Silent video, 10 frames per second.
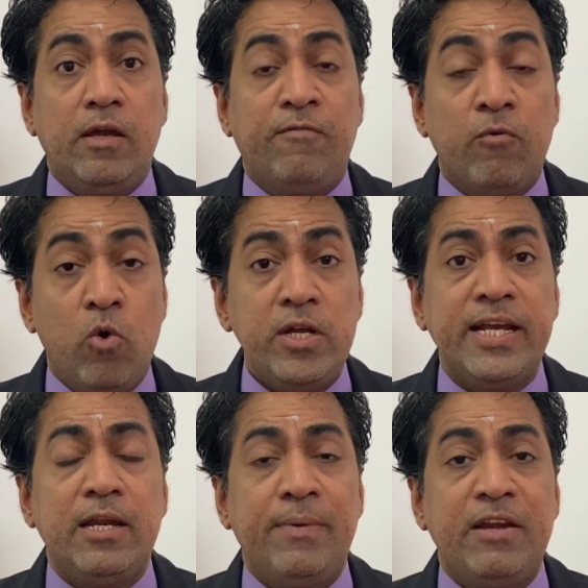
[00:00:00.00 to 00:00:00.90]
if you want to
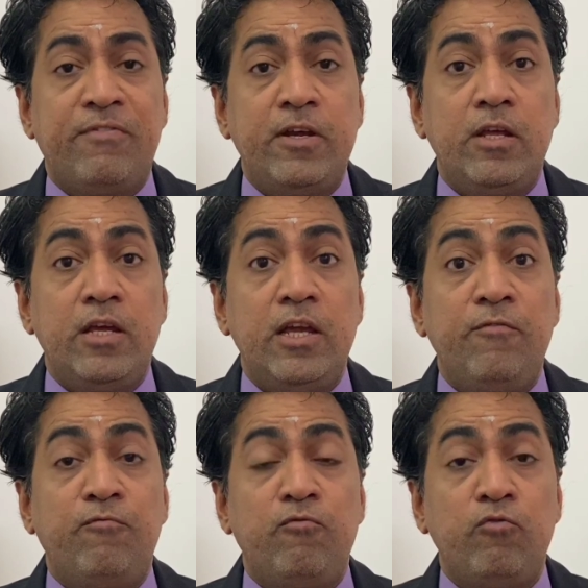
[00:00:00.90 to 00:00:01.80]
get a benefit,
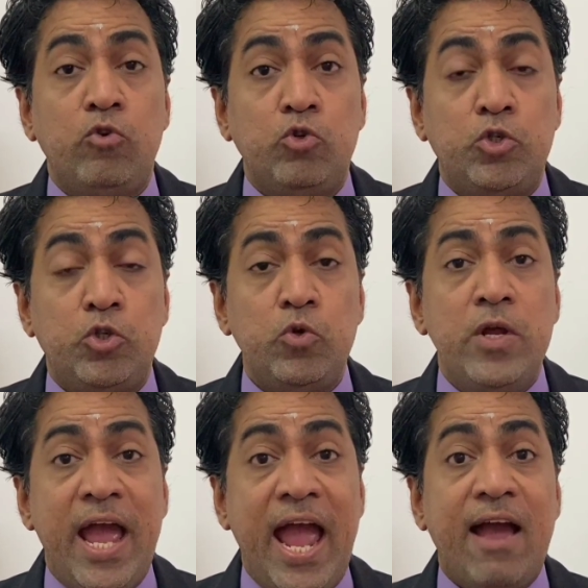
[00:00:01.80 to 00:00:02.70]
if you
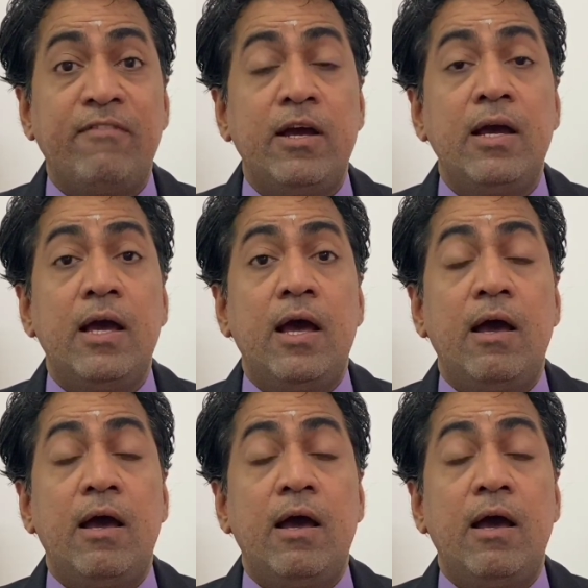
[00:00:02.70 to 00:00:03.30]
should have a